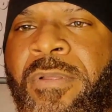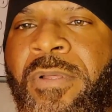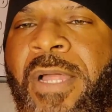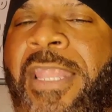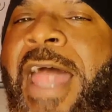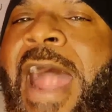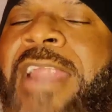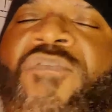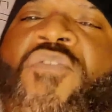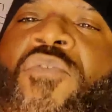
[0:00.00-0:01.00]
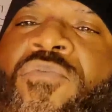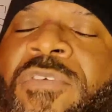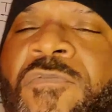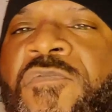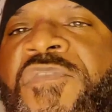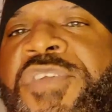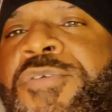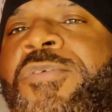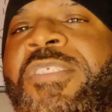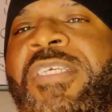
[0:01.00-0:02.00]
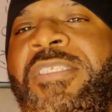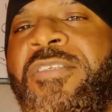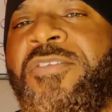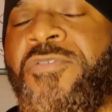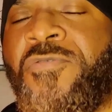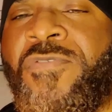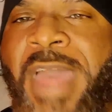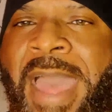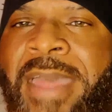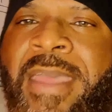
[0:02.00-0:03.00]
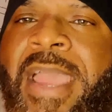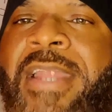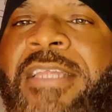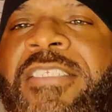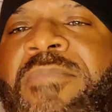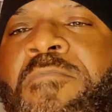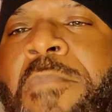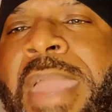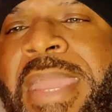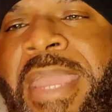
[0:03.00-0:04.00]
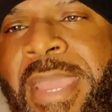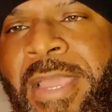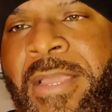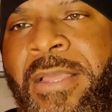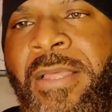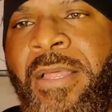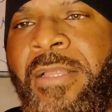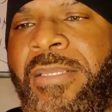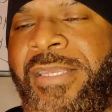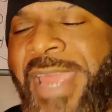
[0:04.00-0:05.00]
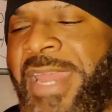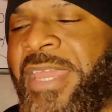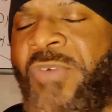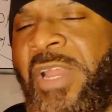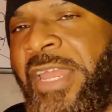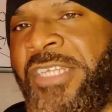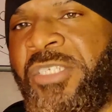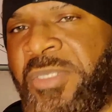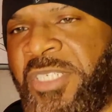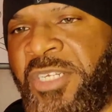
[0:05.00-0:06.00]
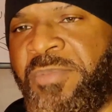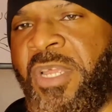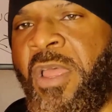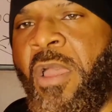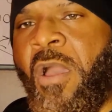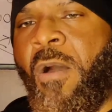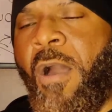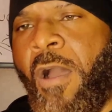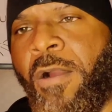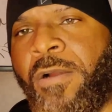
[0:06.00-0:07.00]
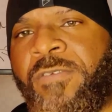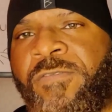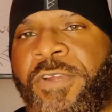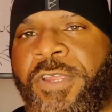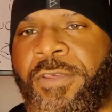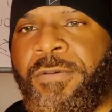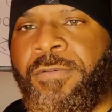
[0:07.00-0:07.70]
A lot of you are refusing to do that, and it's making dating and relationships hard for you.